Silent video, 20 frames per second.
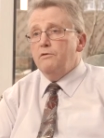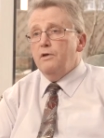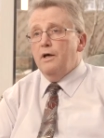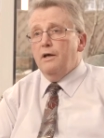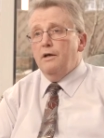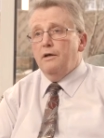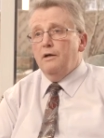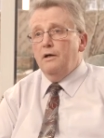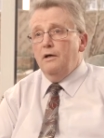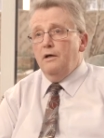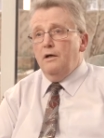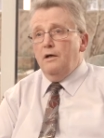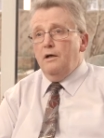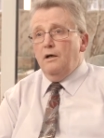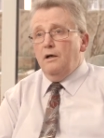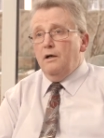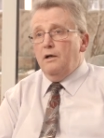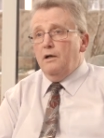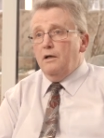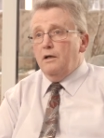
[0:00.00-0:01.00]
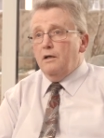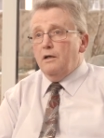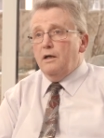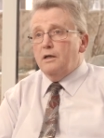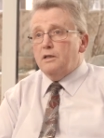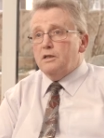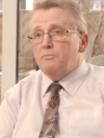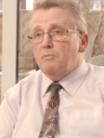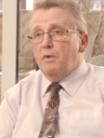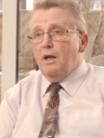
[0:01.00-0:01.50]
then I'll
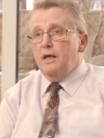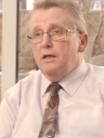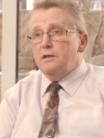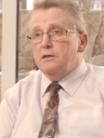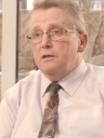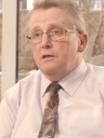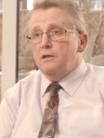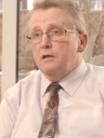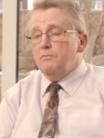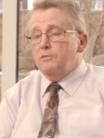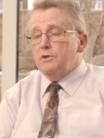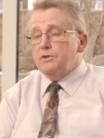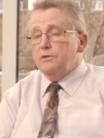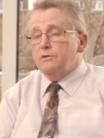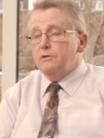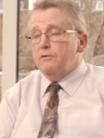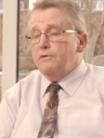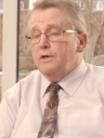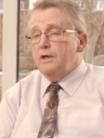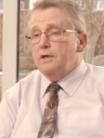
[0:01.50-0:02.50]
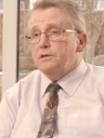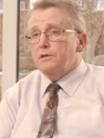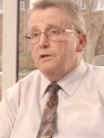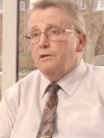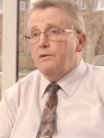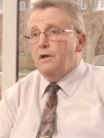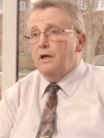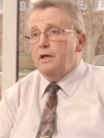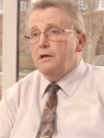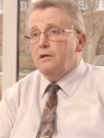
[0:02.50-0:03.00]
explain to them the sort of things
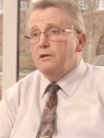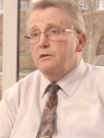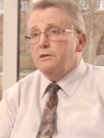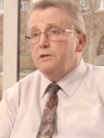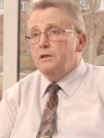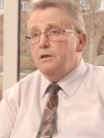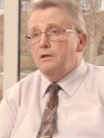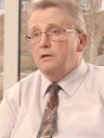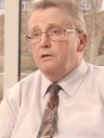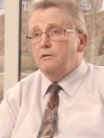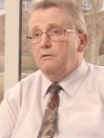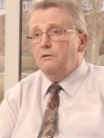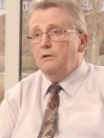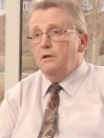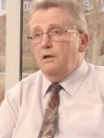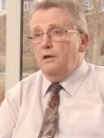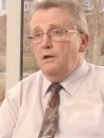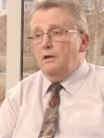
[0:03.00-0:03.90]
that they can do.